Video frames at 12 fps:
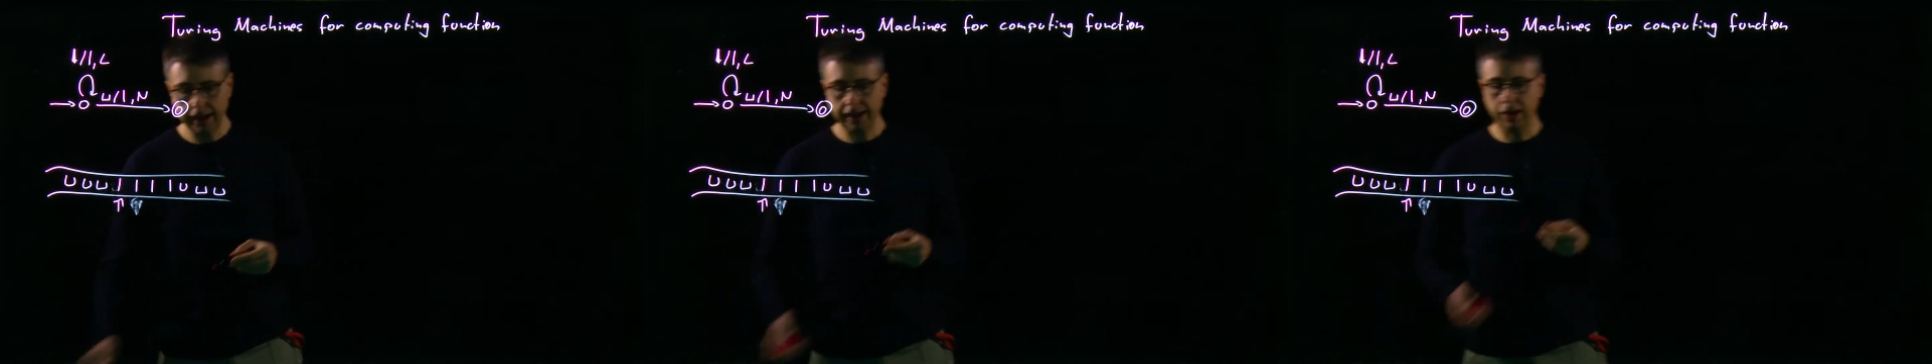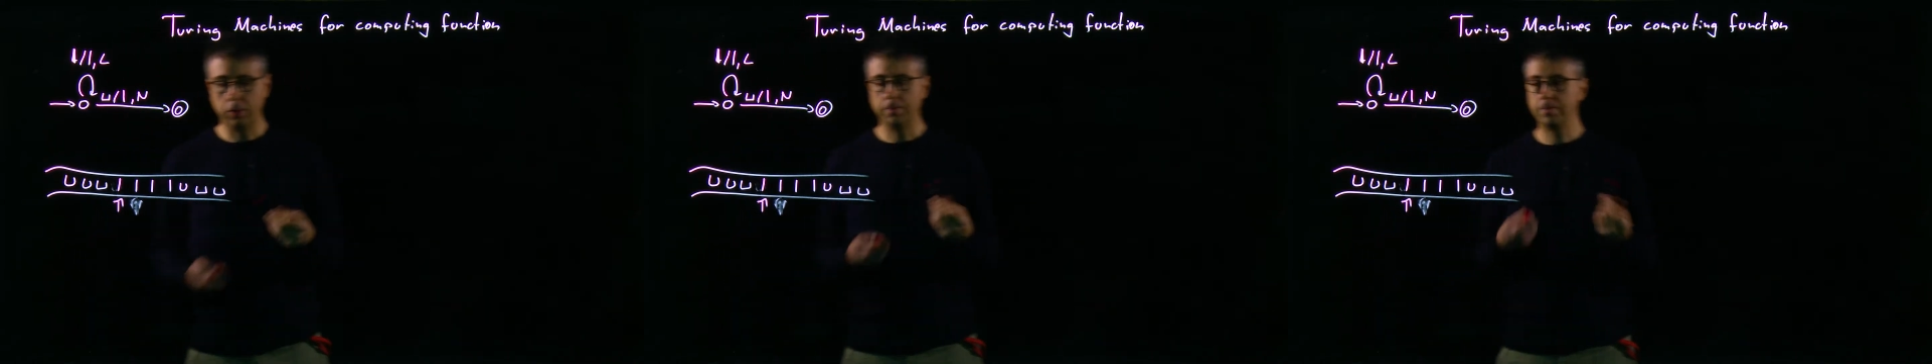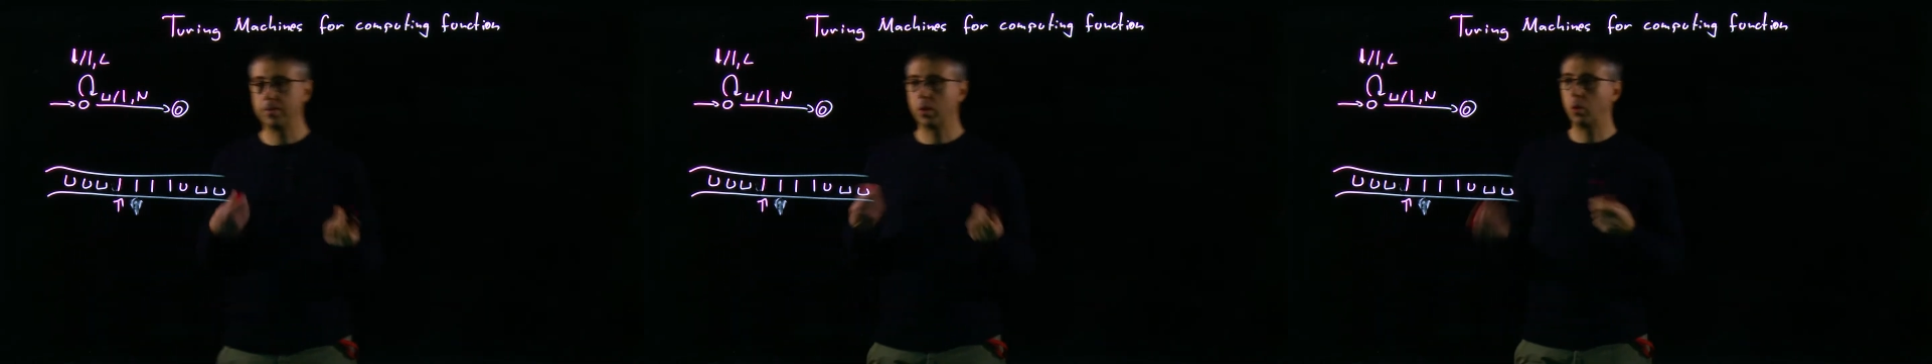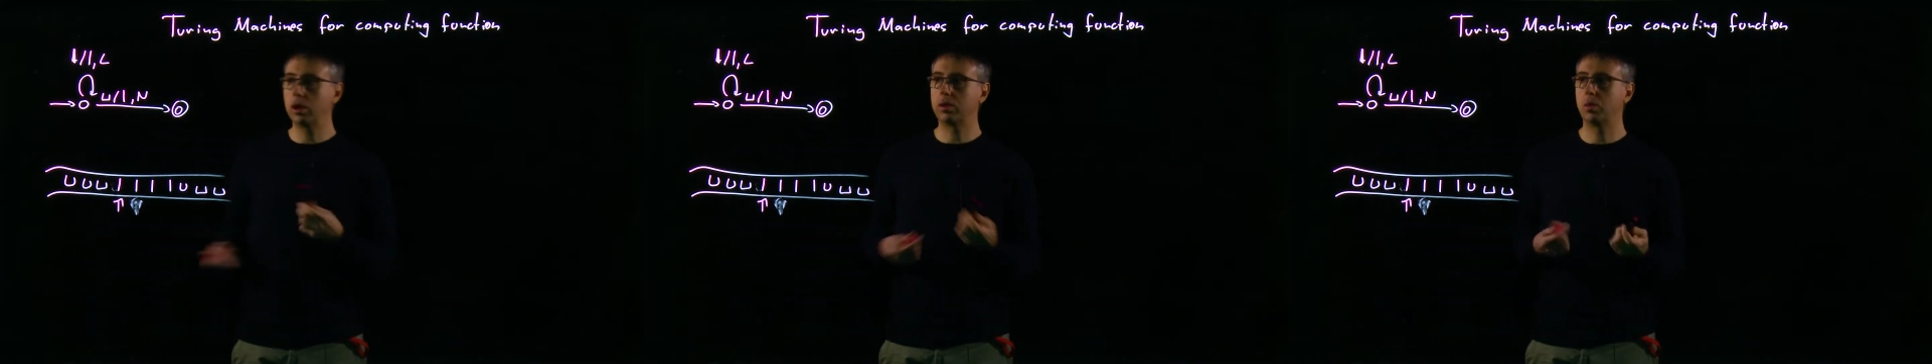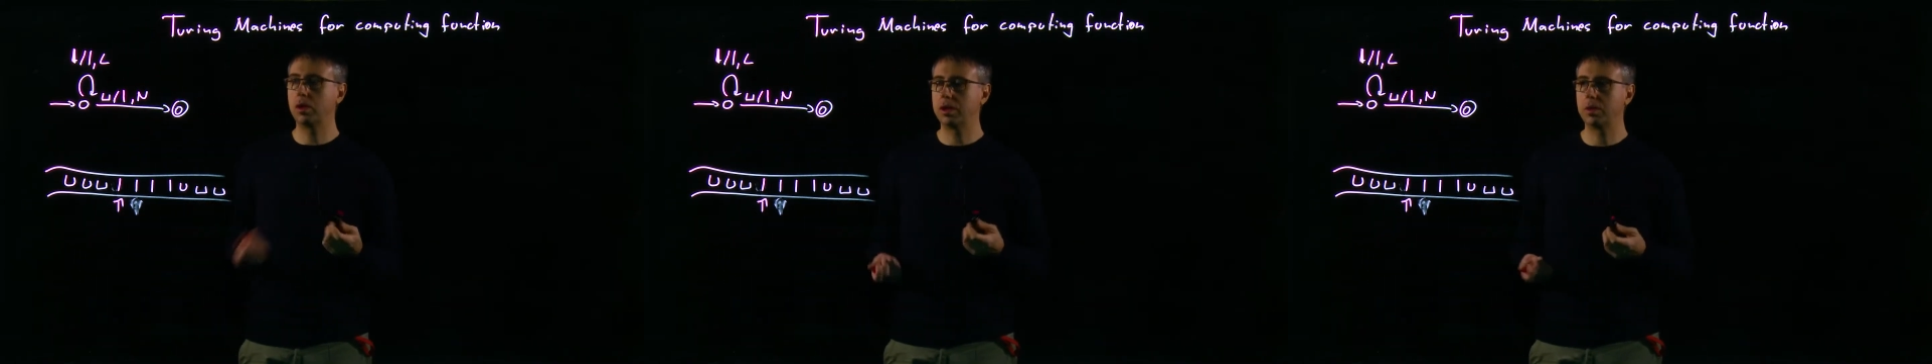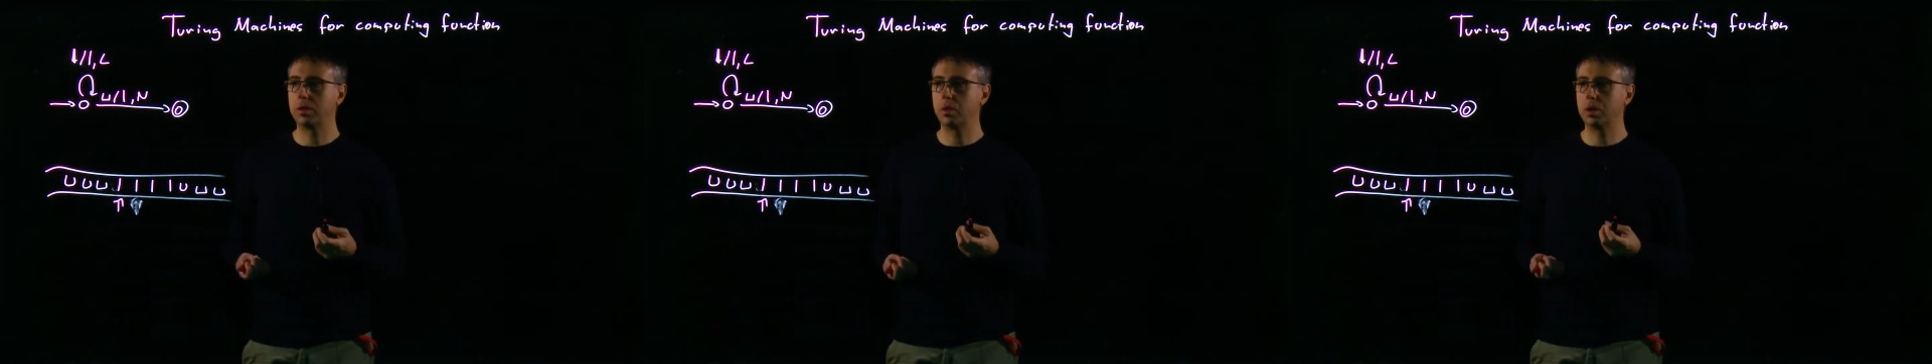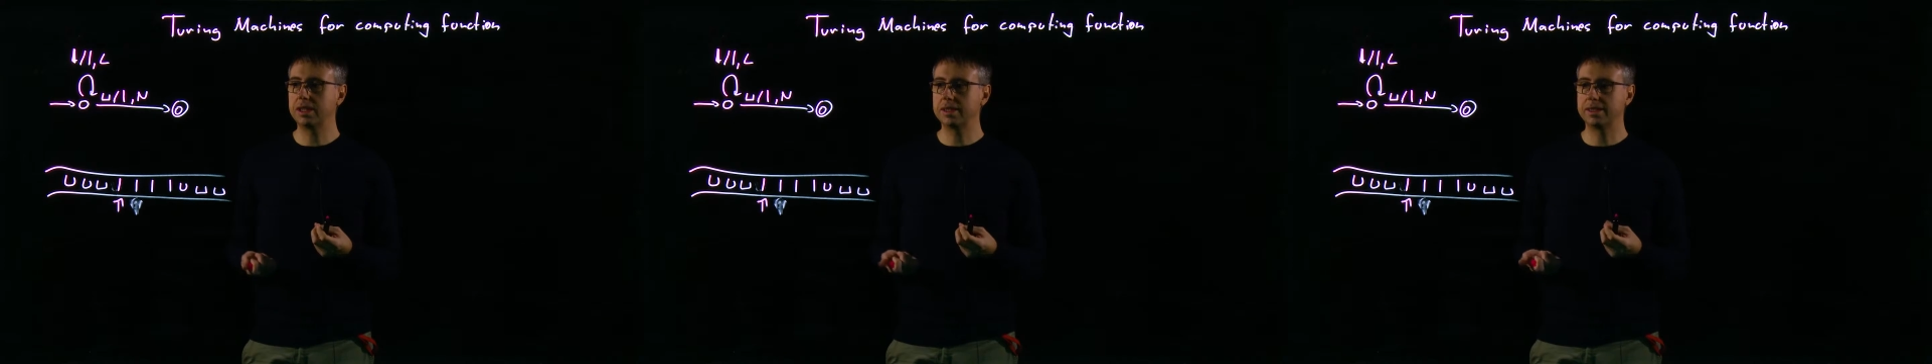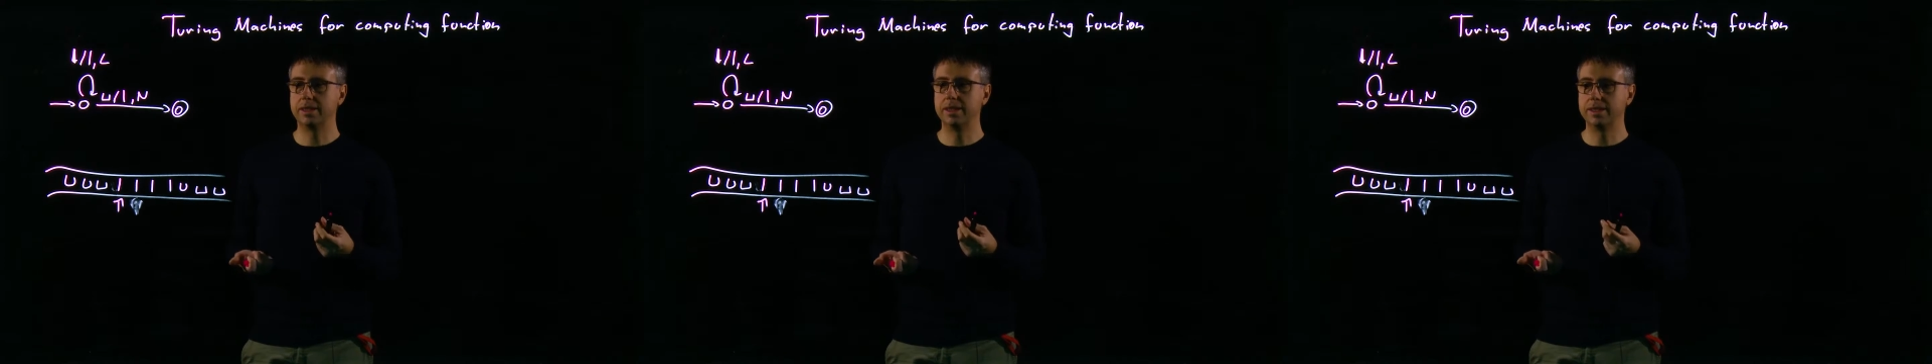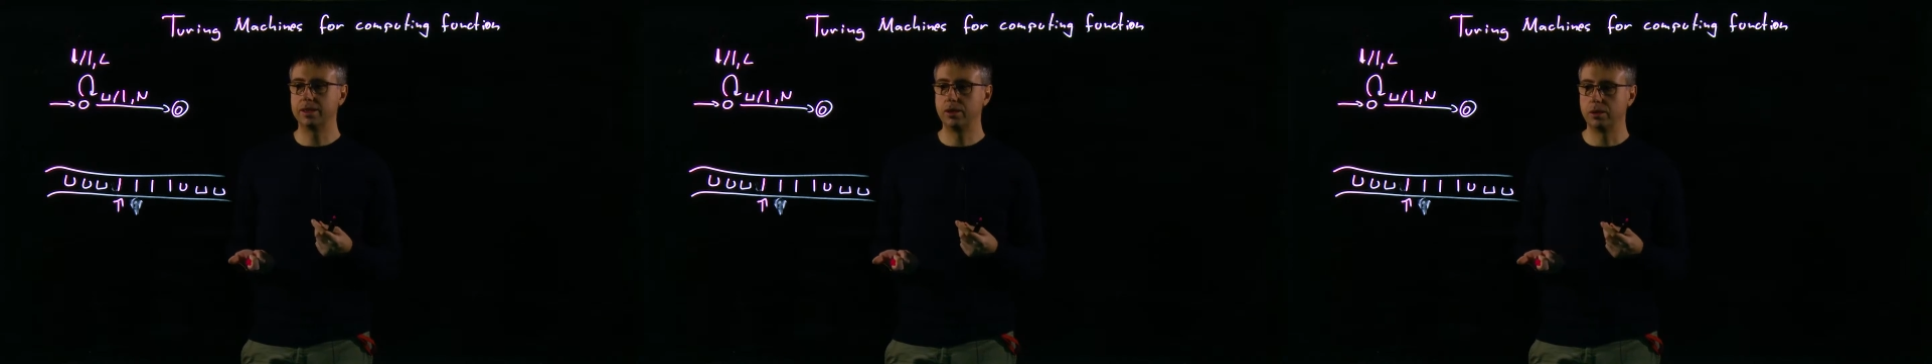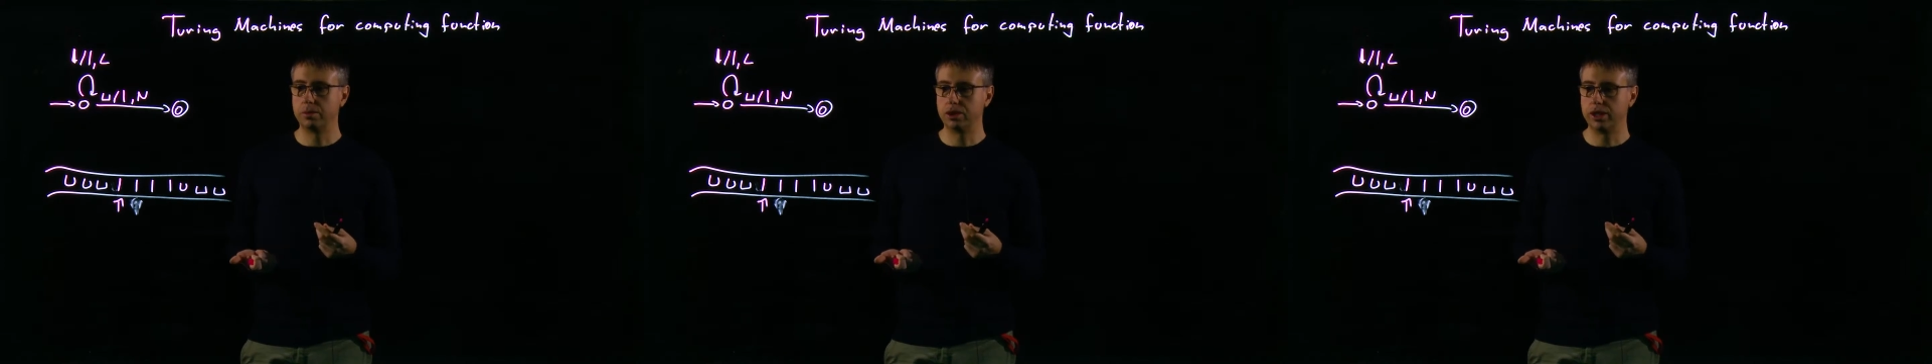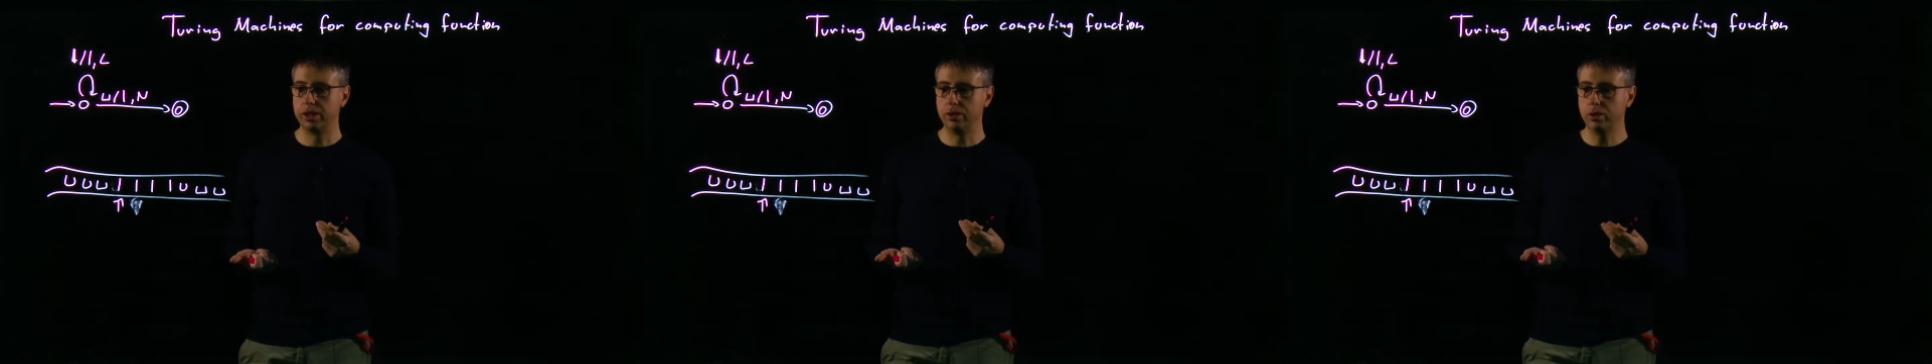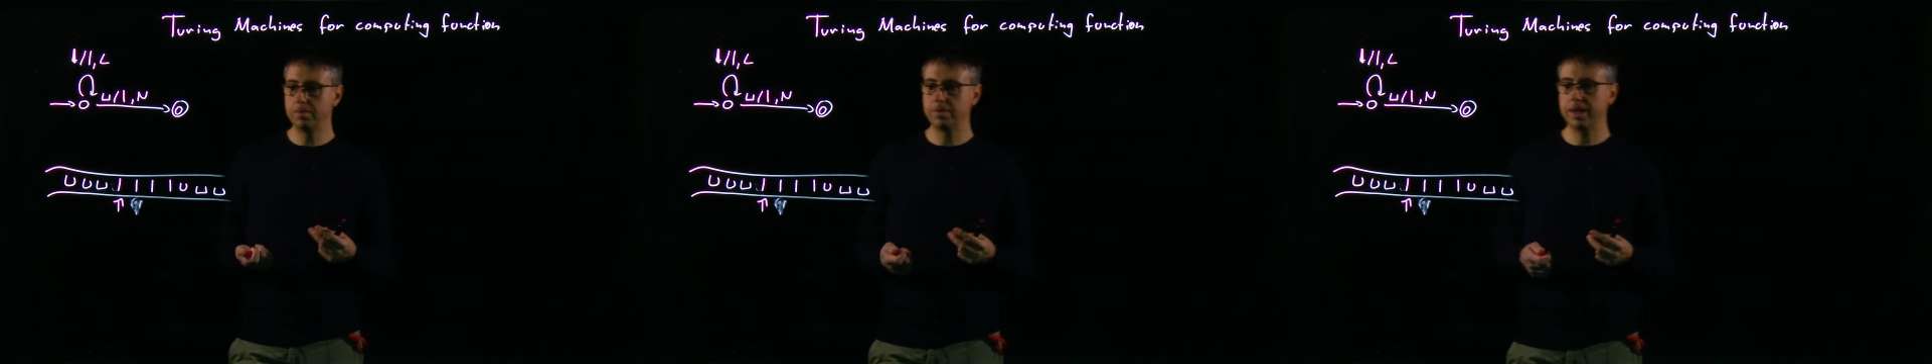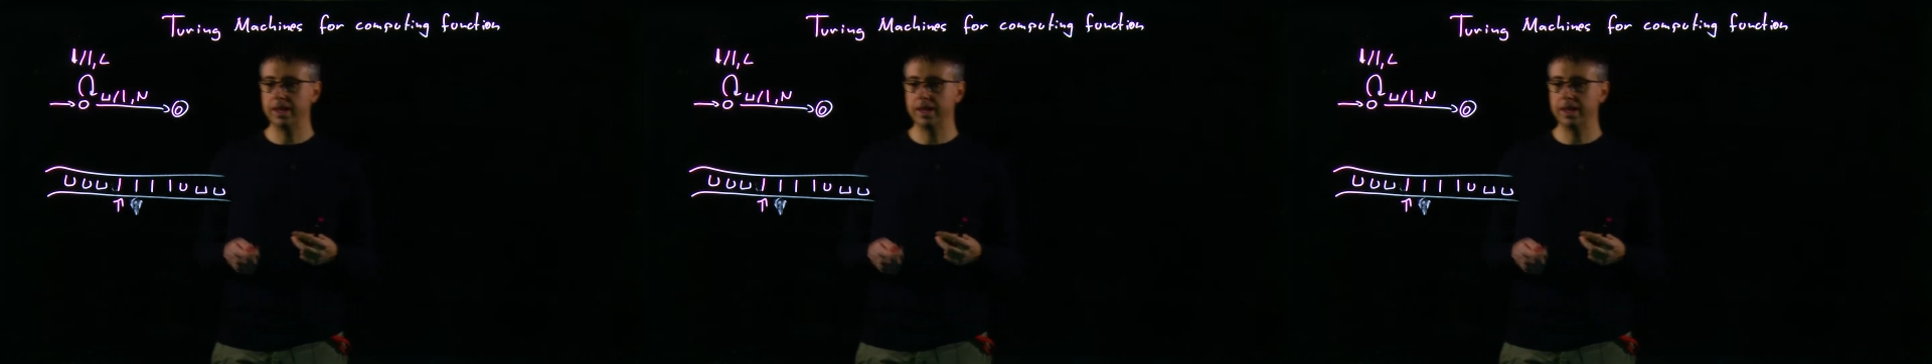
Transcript: Now, what does this Turing machine do?